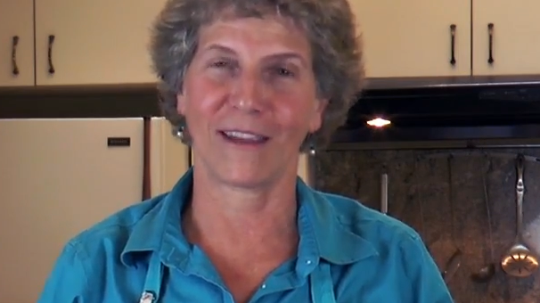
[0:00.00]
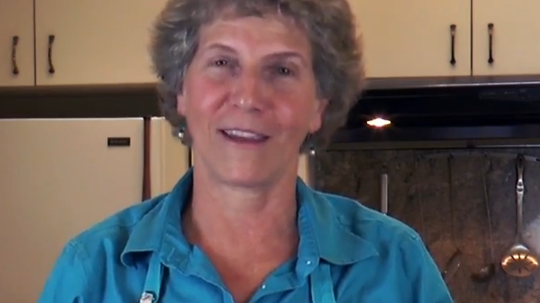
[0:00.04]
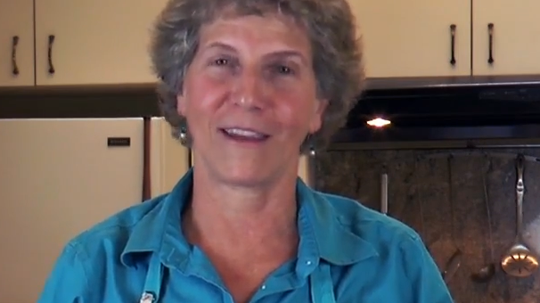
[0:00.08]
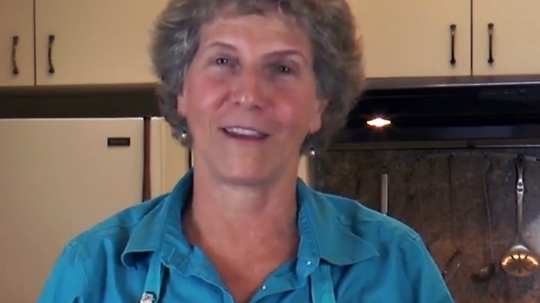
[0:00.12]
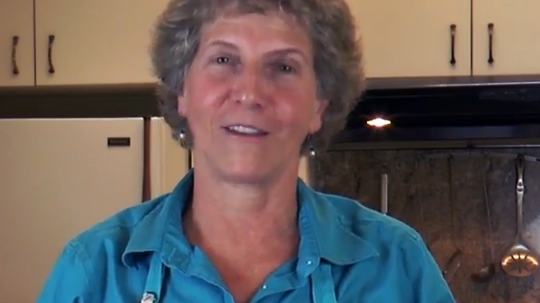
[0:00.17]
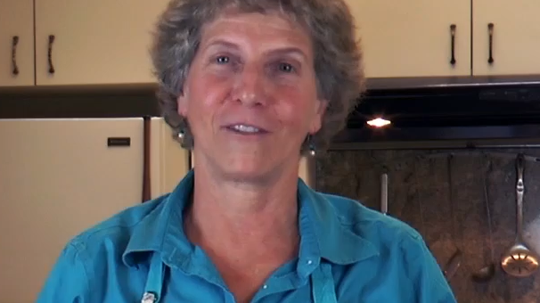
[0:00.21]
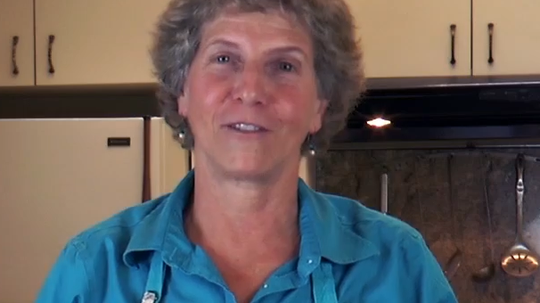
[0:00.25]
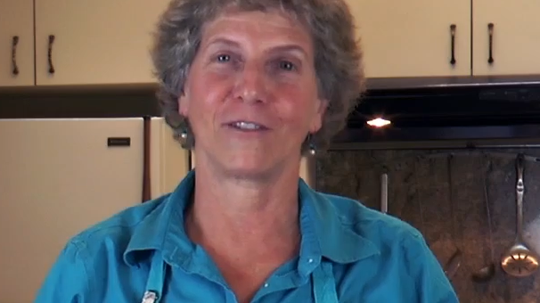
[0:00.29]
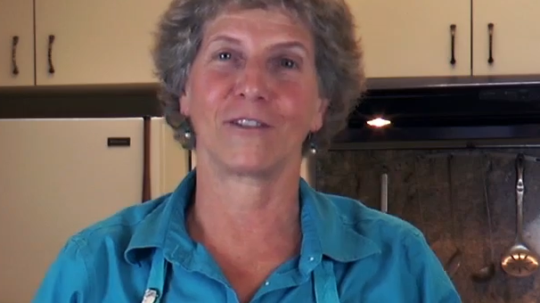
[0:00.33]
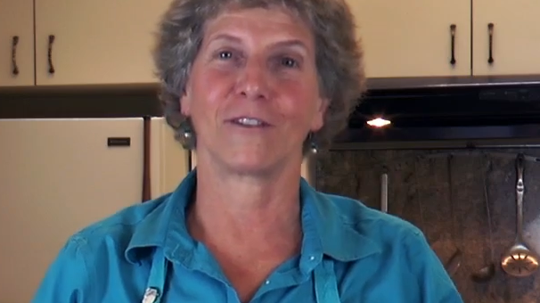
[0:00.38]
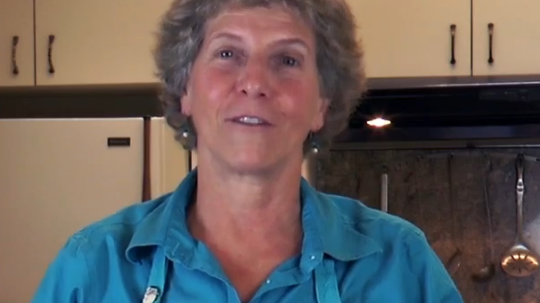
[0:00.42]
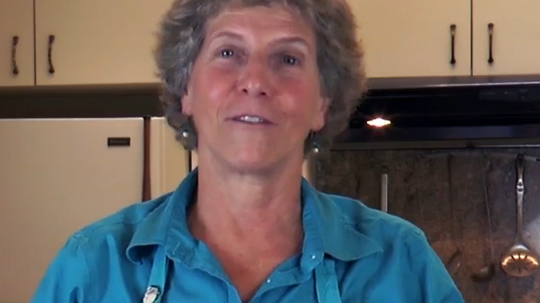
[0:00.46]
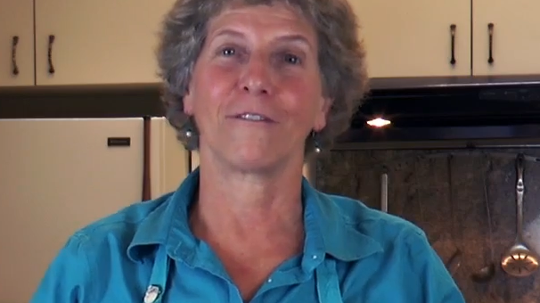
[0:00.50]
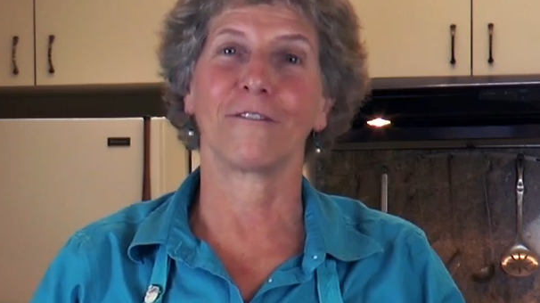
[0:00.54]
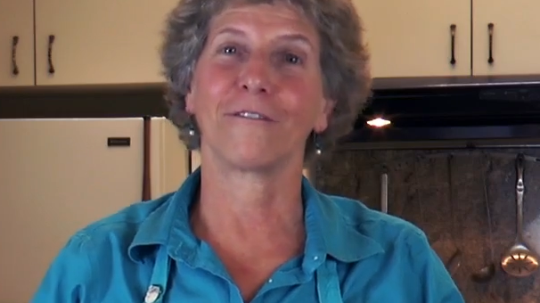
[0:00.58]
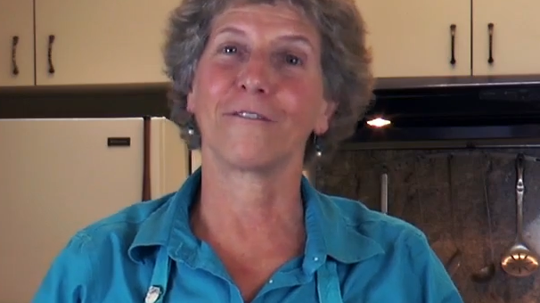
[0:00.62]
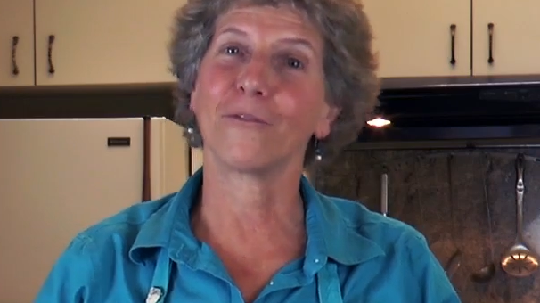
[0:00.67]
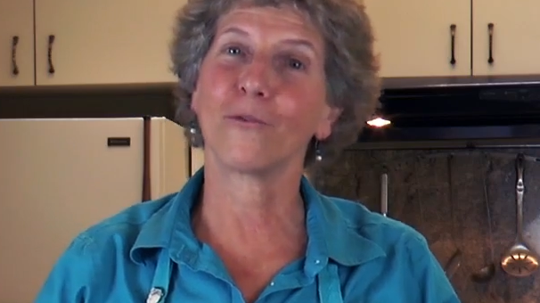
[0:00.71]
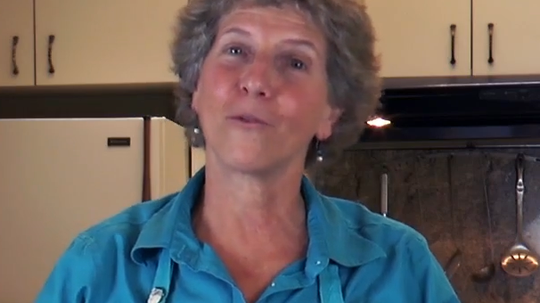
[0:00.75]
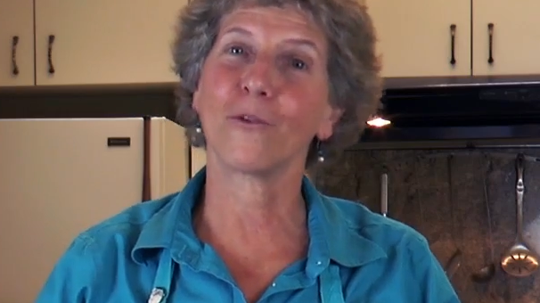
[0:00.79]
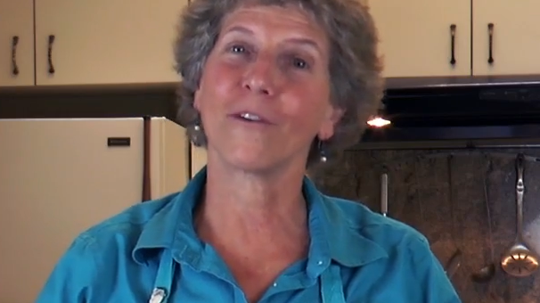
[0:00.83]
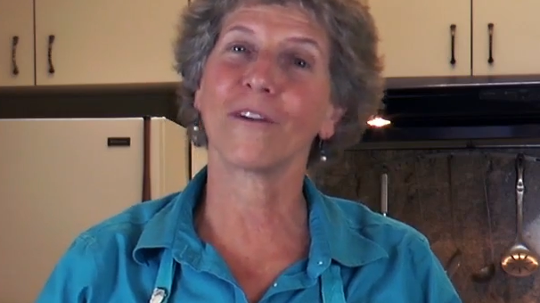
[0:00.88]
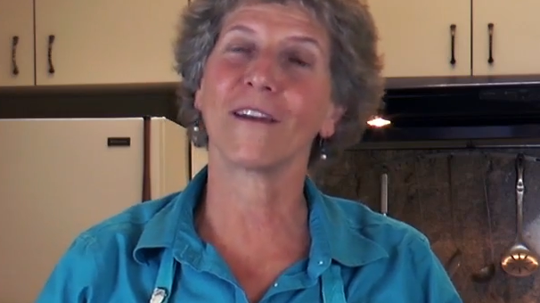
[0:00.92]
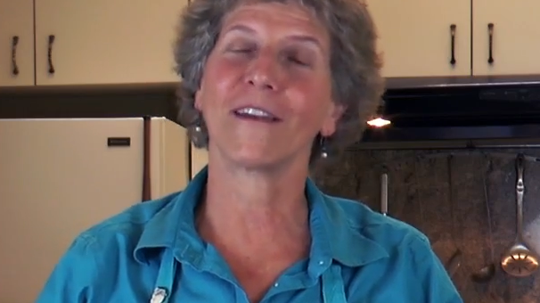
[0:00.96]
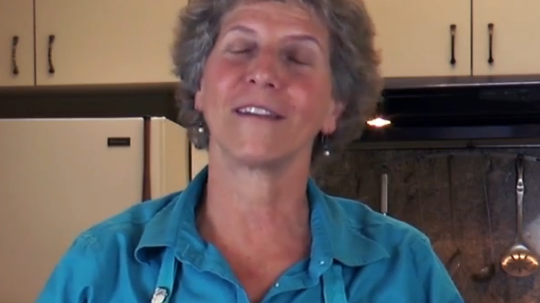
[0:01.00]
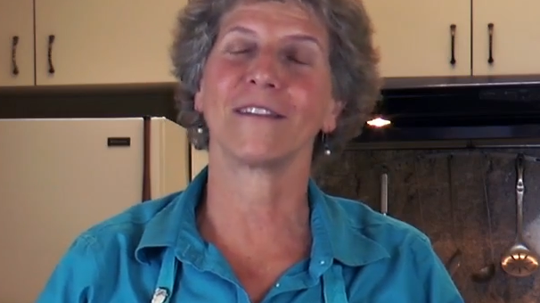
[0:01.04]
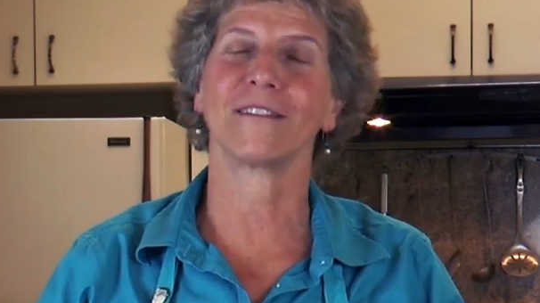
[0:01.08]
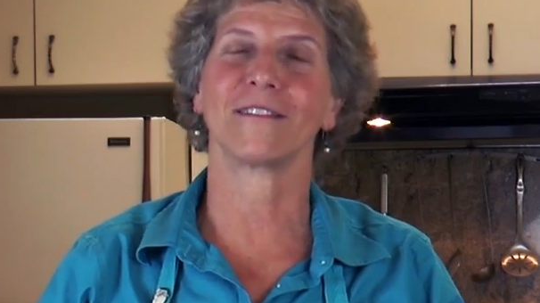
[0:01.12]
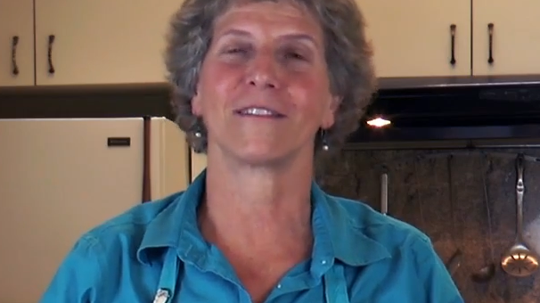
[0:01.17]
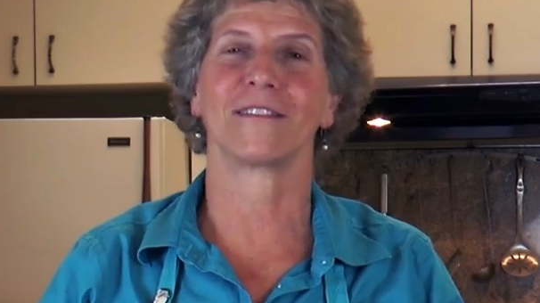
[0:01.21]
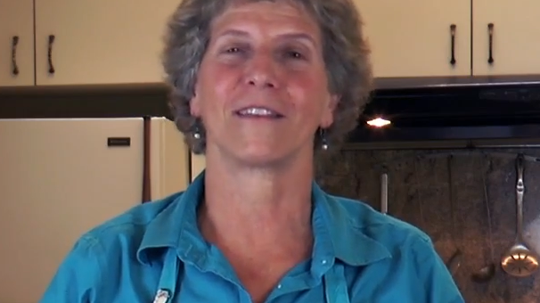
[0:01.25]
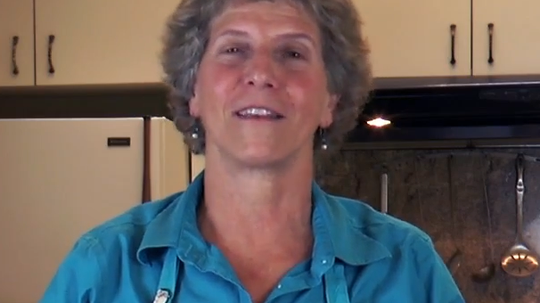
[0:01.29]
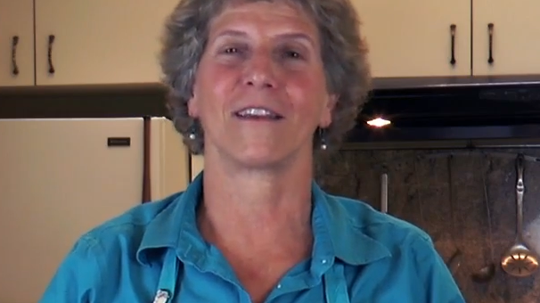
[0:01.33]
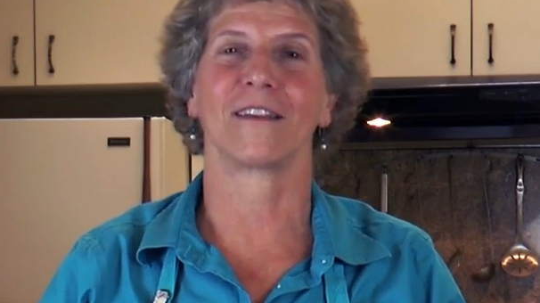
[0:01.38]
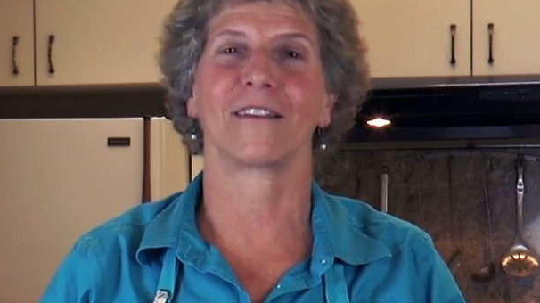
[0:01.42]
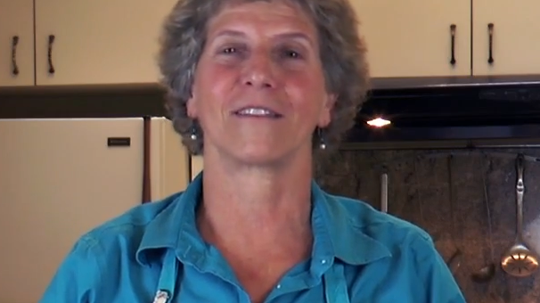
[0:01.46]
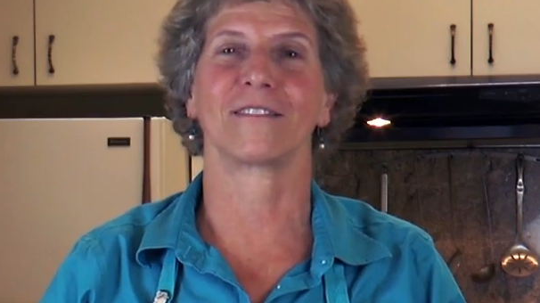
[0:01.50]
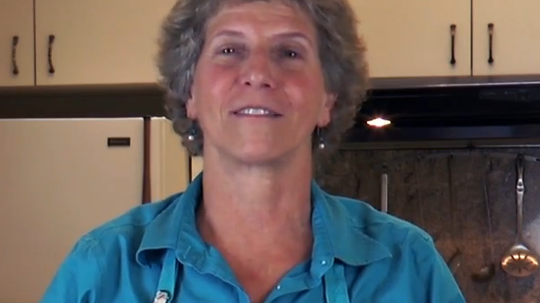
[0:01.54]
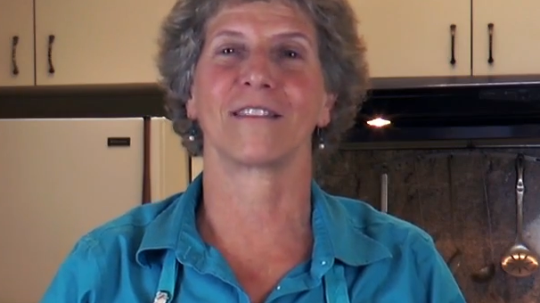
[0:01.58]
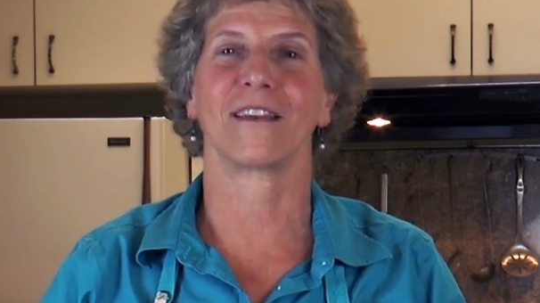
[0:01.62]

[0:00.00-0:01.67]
age 4 and 6,